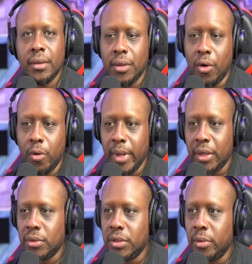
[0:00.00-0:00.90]
gold
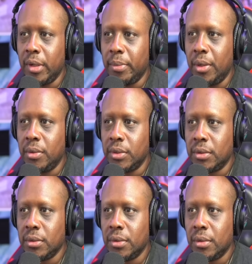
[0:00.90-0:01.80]
medal superimposed
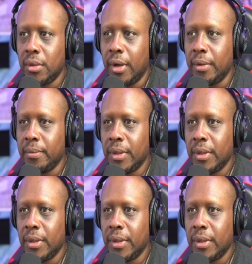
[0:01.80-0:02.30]
on him.